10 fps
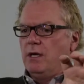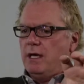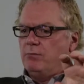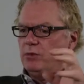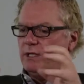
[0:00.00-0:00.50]

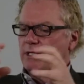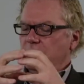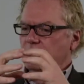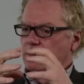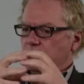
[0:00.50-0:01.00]
And
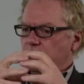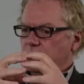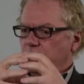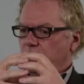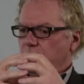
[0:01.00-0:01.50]
blending those
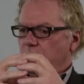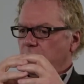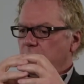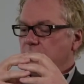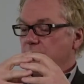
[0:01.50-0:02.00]
2
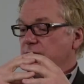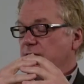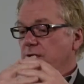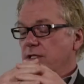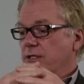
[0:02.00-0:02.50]
is a
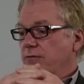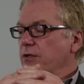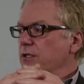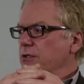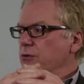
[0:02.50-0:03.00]
very tough
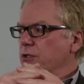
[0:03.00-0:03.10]
thing to do,